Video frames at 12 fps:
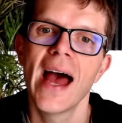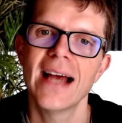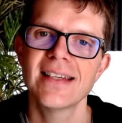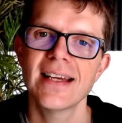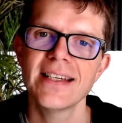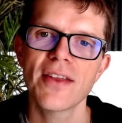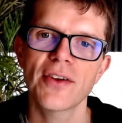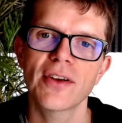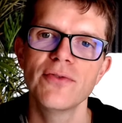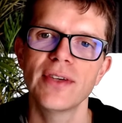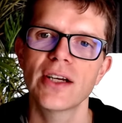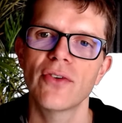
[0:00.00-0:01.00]
and any other
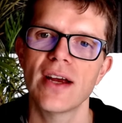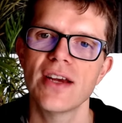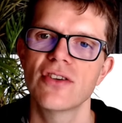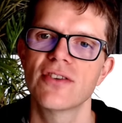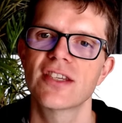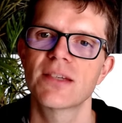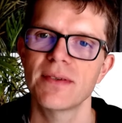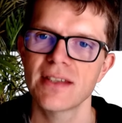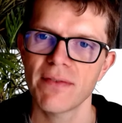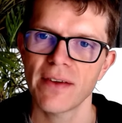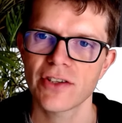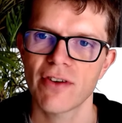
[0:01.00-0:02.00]
configurations
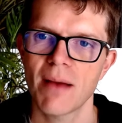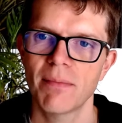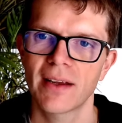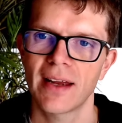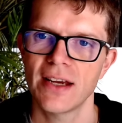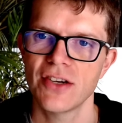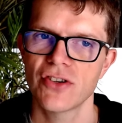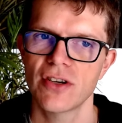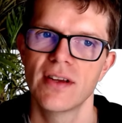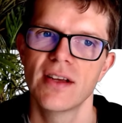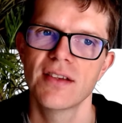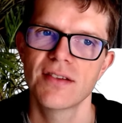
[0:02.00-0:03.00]
specific to your
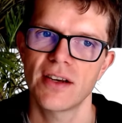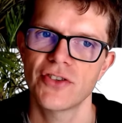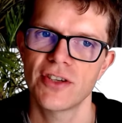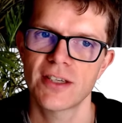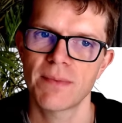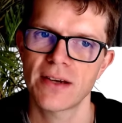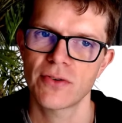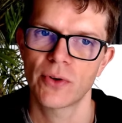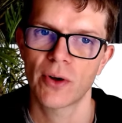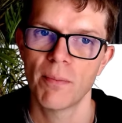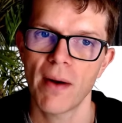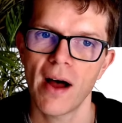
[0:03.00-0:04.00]
application, such as special
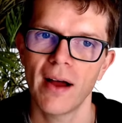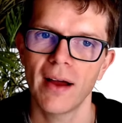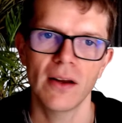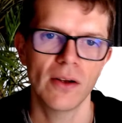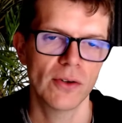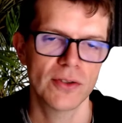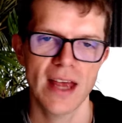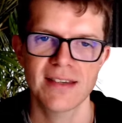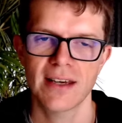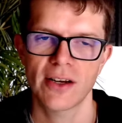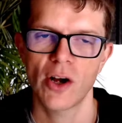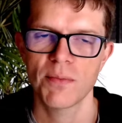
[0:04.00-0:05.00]
compile or
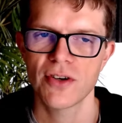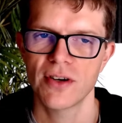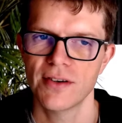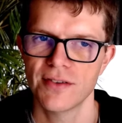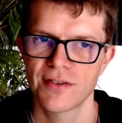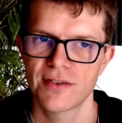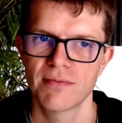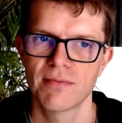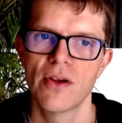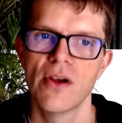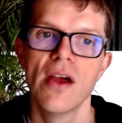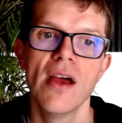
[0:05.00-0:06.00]
testing options.
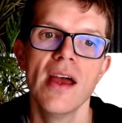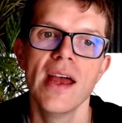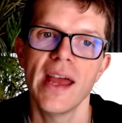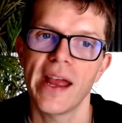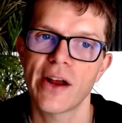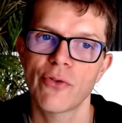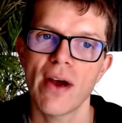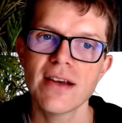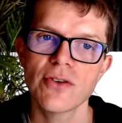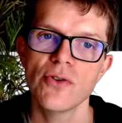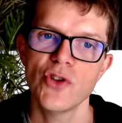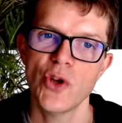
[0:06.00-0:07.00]
In
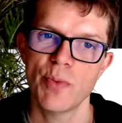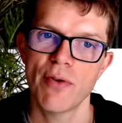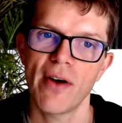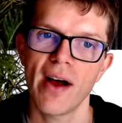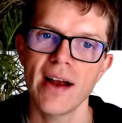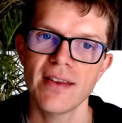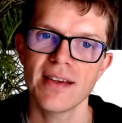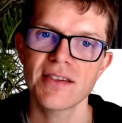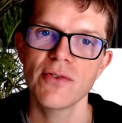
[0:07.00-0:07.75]
Gradle, you provide this